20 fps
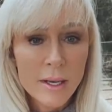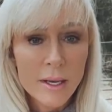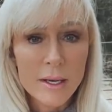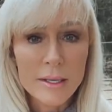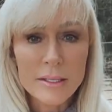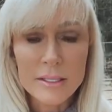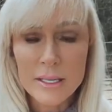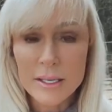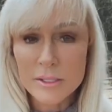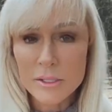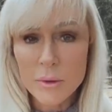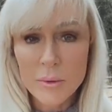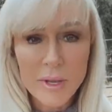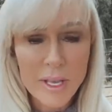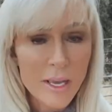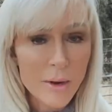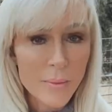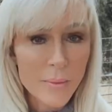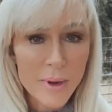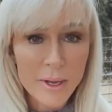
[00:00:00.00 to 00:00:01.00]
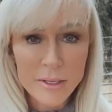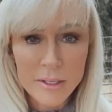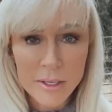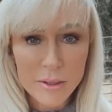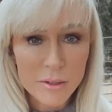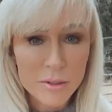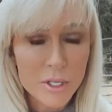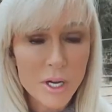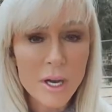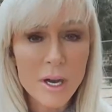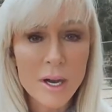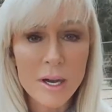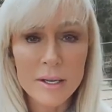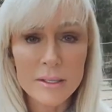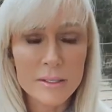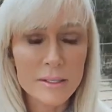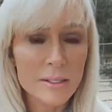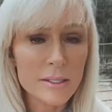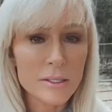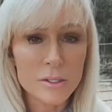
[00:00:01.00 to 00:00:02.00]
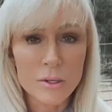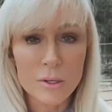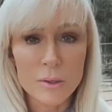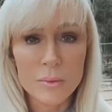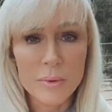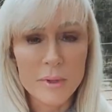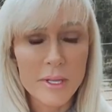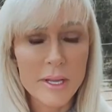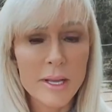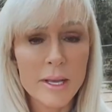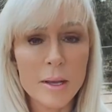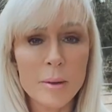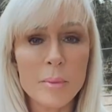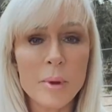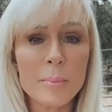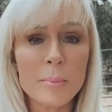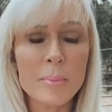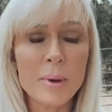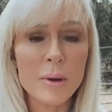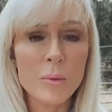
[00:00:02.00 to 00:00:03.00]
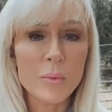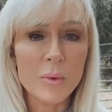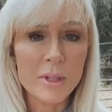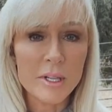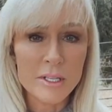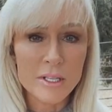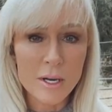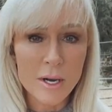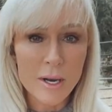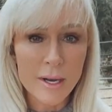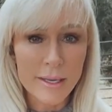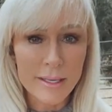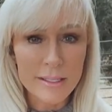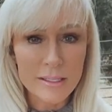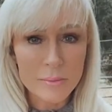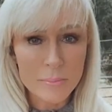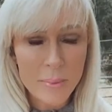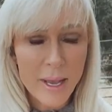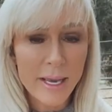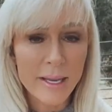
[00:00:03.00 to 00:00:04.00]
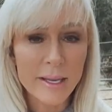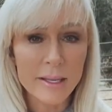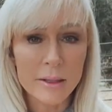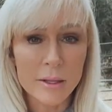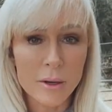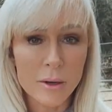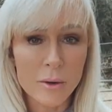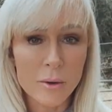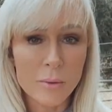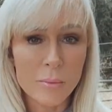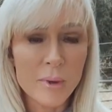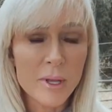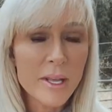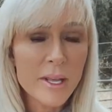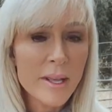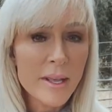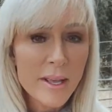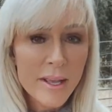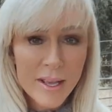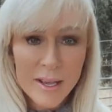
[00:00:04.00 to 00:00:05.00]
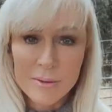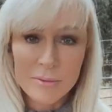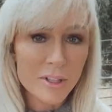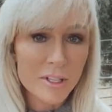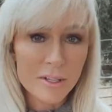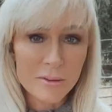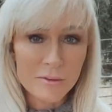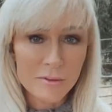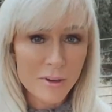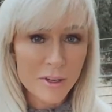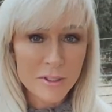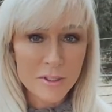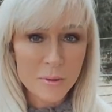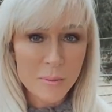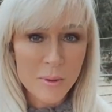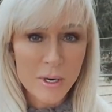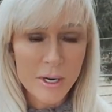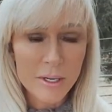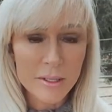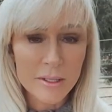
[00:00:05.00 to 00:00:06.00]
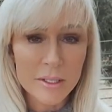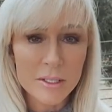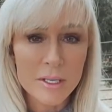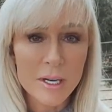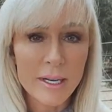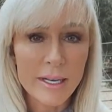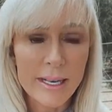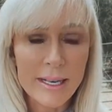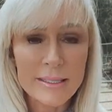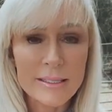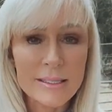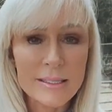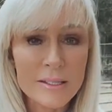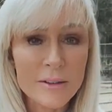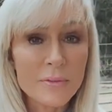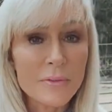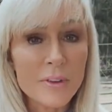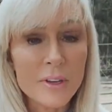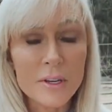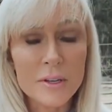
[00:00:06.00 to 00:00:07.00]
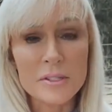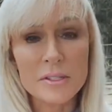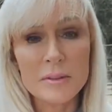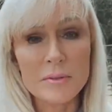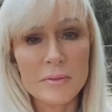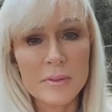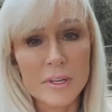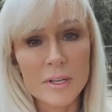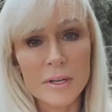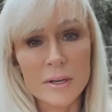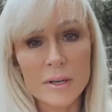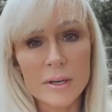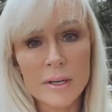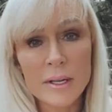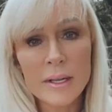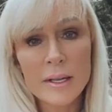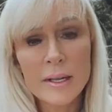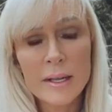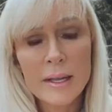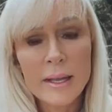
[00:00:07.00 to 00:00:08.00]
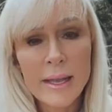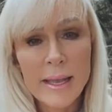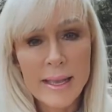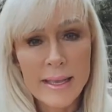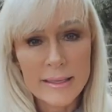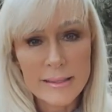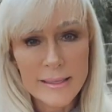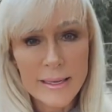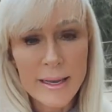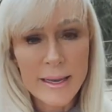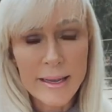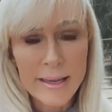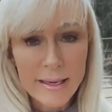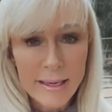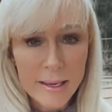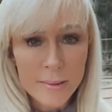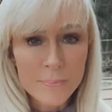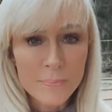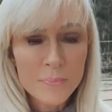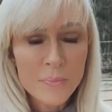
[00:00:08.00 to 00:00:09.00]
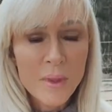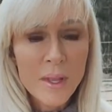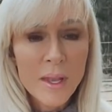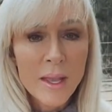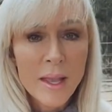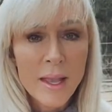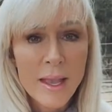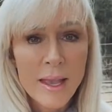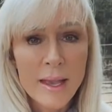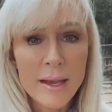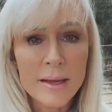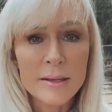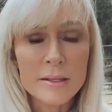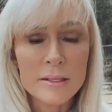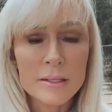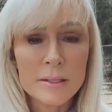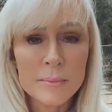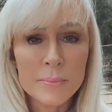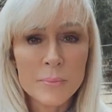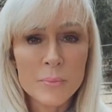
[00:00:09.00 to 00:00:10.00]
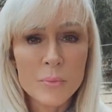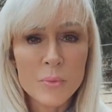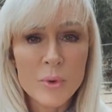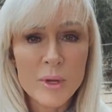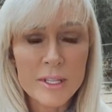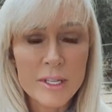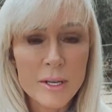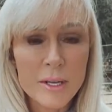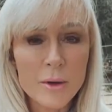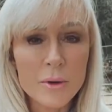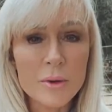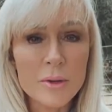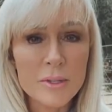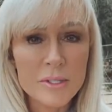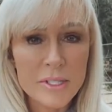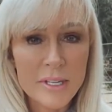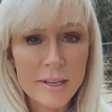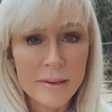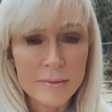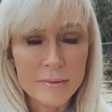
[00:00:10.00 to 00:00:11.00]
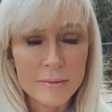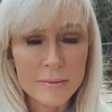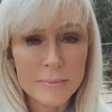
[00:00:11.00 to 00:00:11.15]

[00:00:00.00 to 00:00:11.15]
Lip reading: Does okay around other dogs, is good with him, but when the dog is back in the home, everything falls apart. The dog has severe anxiety. And what the owners have